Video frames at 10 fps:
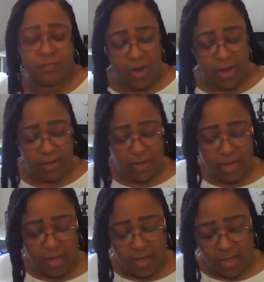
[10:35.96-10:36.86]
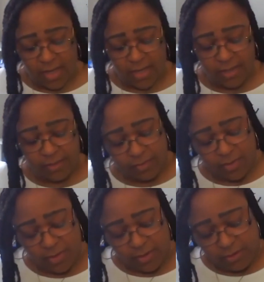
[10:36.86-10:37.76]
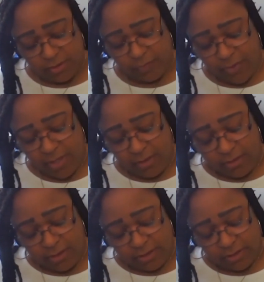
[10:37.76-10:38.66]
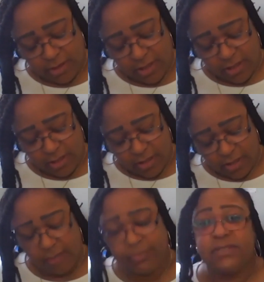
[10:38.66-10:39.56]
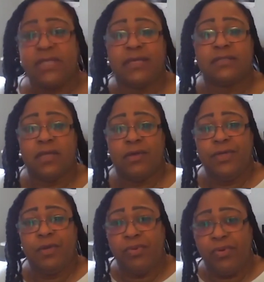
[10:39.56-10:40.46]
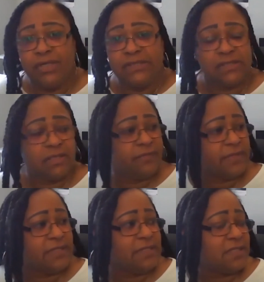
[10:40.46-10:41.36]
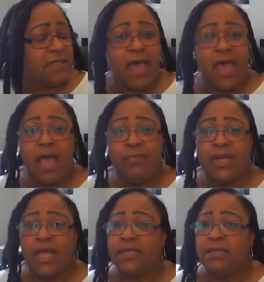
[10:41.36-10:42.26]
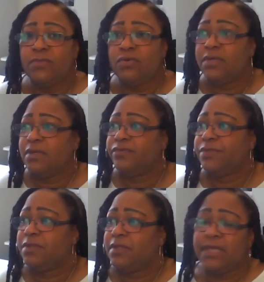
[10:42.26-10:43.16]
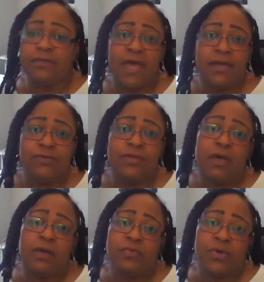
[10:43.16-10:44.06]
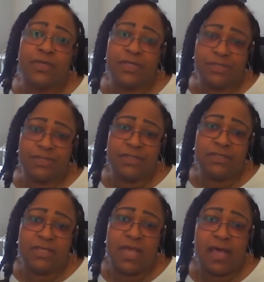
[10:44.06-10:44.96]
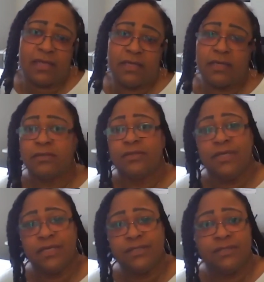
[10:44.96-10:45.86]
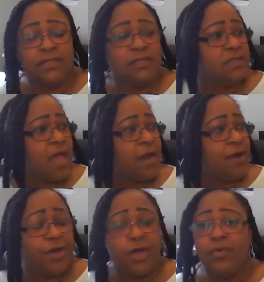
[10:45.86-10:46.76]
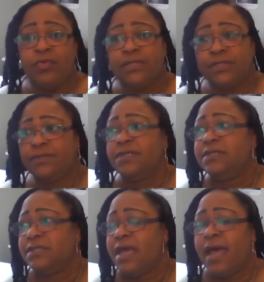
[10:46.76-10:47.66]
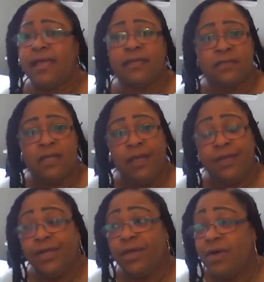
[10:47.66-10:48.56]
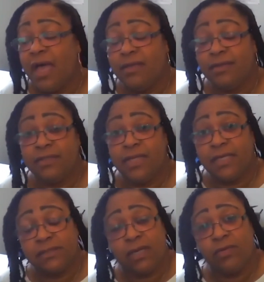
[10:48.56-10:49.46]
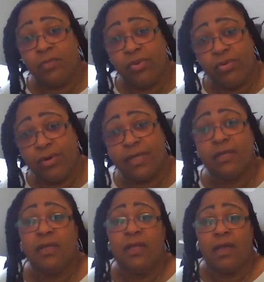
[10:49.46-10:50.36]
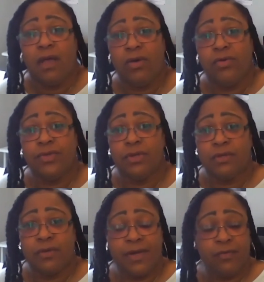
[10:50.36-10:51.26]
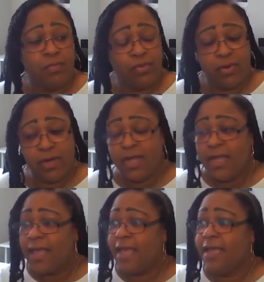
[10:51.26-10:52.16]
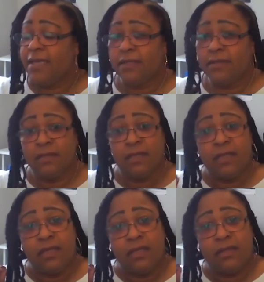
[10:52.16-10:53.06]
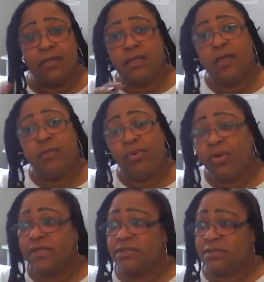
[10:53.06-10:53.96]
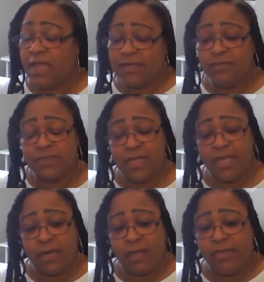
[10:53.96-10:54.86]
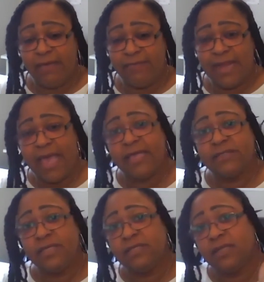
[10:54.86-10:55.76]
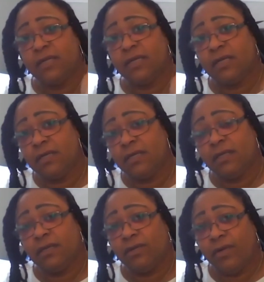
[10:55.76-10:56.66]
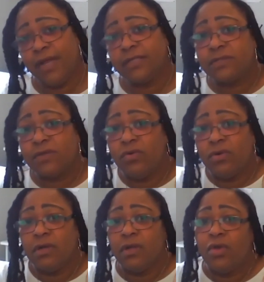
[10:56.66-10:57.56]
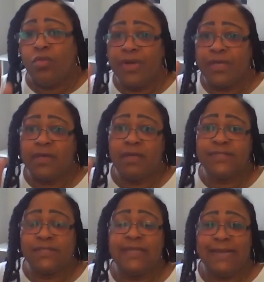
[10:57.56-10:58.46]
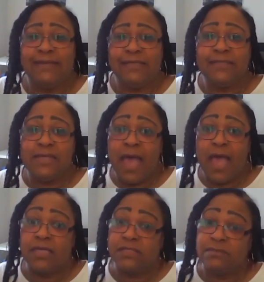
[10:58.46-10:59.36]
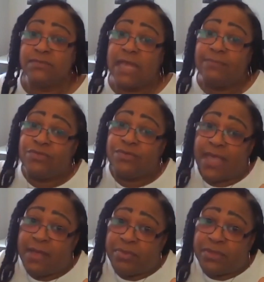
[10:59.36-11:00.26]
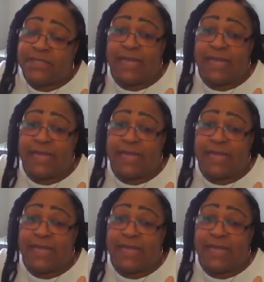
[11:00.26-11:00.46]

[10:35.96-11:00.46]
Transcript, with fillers: Right. And speak just a couple of seconds on the importance of the DTI. I mean, I keep going over, you know, like you got to do your homework, get your DTI together, get your DTI, know what your DTI is, know how your debts are reporting on your credit report. And the importance, like you said, of having assets and a good credit score when it comes to that DTI, because sometimes you can push